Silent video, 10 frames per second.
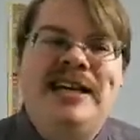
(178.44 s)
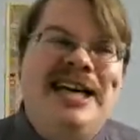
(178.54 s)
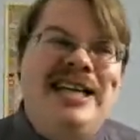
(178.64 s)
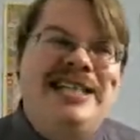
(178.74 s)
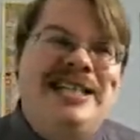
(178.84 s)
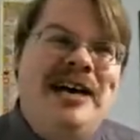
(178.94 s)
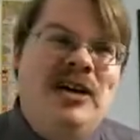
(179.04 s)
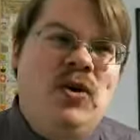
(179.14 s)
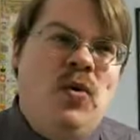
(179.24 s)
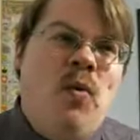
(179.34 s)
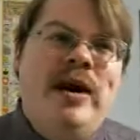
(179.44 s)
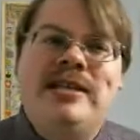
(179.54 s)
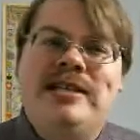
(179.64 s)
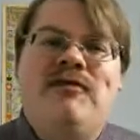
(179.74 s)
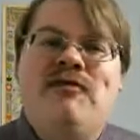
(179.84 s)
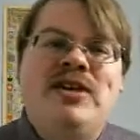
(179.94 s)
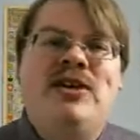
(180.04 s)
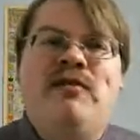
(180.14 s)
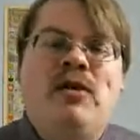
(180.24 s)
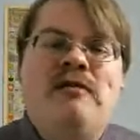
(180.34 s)
it's not quite, it doesn't
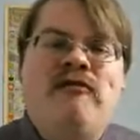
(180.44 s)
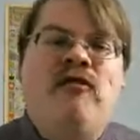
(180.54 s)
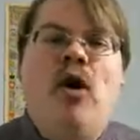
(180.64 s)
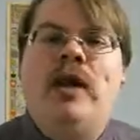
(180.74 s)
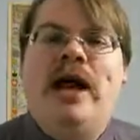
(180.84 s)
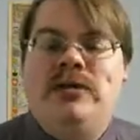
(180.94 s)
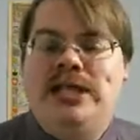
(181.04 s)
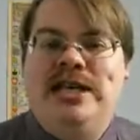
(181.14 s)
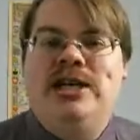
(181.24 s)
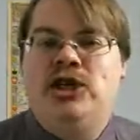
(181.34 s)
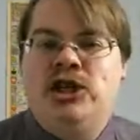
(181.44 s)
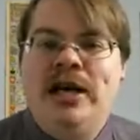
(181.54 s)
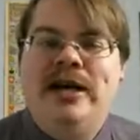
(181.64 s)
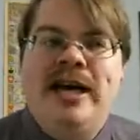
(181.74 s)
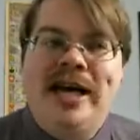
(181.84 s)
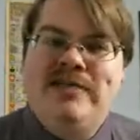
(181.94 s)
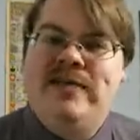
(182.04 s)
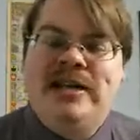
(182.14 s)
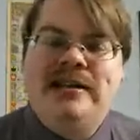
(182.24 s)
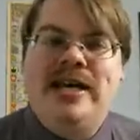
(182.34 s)
feel very Fallout-ish.
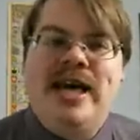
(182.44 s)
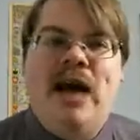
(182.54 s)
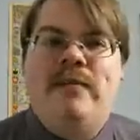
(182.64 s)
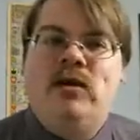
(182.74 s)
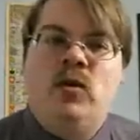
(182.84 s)
Even in the capital